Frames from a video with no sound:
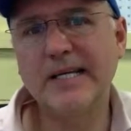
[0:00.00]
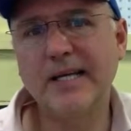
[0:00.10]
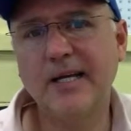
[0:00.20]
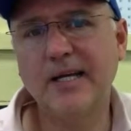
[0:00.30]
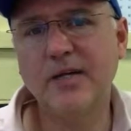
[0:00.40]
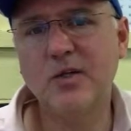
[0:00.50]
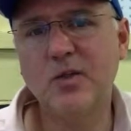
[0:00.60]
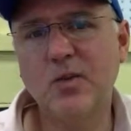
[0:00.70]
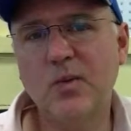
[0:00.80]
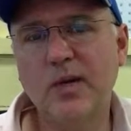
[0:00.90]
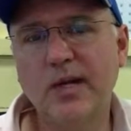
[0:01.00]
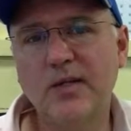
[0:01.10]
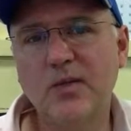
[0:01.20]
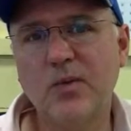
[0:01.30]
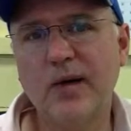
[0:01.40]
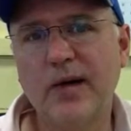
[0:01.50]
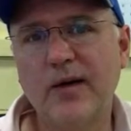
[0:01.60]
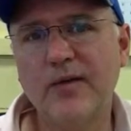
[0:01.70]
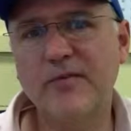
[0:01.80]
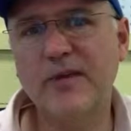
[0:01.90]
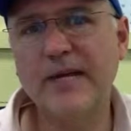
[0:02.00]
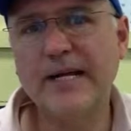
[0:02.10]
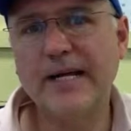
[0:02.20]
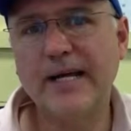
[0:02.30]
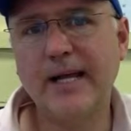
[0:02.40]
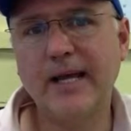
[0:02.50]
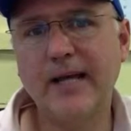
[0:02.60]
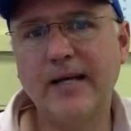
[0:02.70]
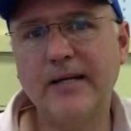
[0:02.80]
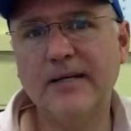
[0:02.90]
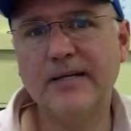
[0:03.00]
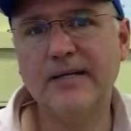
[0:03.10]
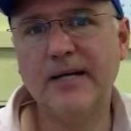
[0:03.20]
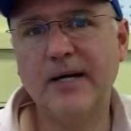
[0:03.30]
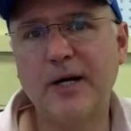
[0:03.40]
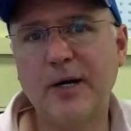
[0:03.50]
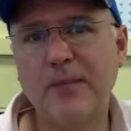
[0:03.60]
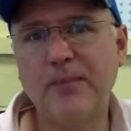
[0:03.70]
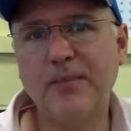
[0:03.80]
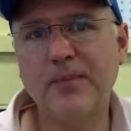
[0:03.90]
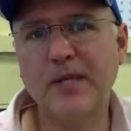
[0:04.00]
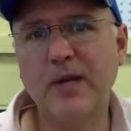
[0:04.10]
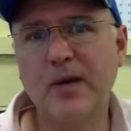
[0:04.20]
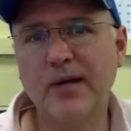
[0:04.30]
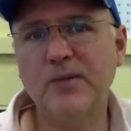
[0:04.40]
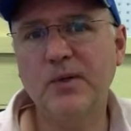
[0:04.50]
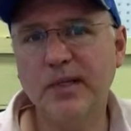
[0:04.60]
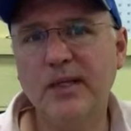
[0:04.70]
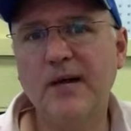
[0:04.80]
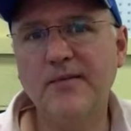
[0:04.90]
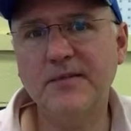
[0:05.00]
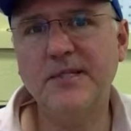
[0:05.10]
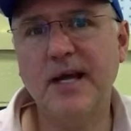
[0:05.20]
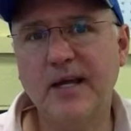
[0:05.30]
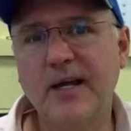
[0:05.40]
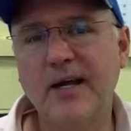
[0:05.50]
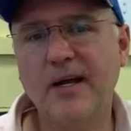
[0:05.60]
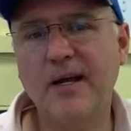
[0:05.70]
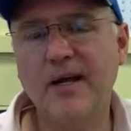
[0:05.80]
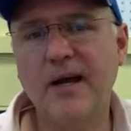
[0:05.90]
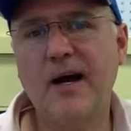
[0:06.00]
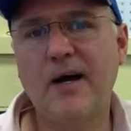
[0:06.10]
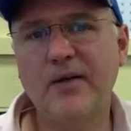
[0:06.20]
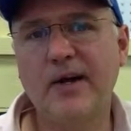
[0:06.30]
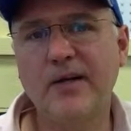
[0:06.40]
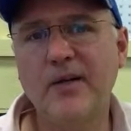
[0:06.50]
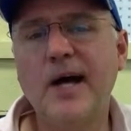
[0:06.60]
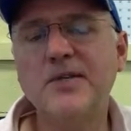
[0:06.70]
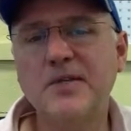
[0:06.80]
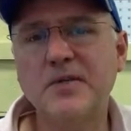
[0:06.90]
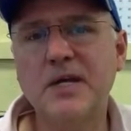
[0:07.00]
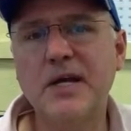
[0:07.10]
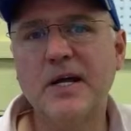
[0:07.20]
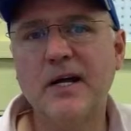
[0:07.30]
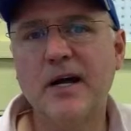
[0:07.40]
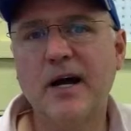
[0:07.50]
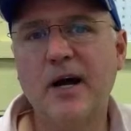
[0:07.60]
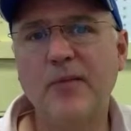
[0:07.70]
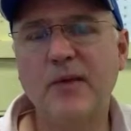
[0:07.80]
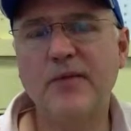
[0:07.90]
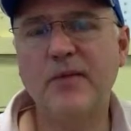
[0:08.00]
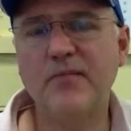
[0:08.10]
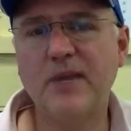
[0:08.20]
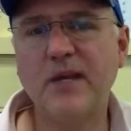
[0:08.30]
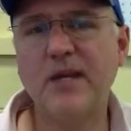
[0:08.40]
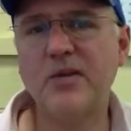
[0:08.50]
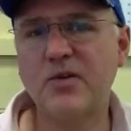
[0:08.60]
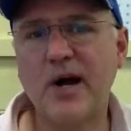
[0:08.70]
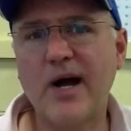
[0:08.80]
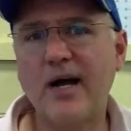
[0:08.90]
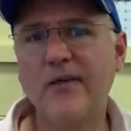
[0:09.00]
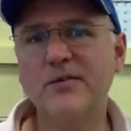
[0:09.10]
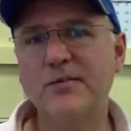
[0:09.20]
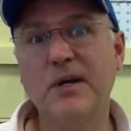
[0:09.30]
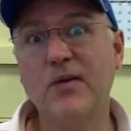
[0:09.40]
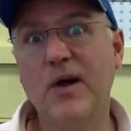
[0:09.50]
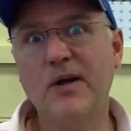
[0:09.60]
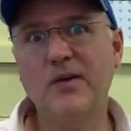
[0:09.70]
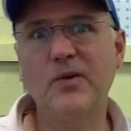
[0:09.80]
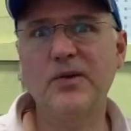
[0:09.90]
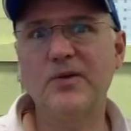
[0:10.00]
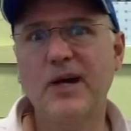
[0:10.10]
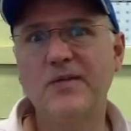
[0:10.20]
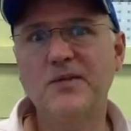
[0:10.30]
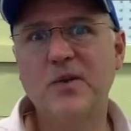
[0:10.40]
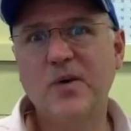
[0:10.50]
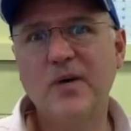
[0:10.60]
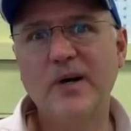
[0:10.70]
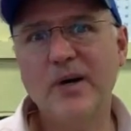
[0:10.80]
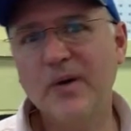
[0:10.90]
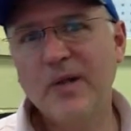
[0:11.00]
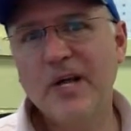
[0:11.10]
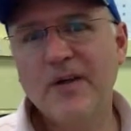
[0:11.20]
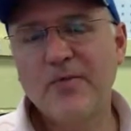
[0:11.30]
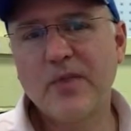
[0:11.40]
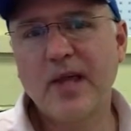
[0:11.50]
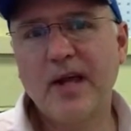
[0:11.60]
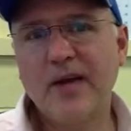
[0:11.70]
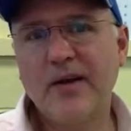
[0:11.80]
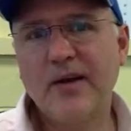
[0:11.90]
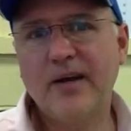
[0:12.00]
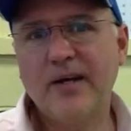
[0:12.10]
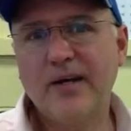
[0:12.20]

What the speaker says: in 2012, and I really love taking online classes. I've had many drives, many long, lonely drives to Orono, and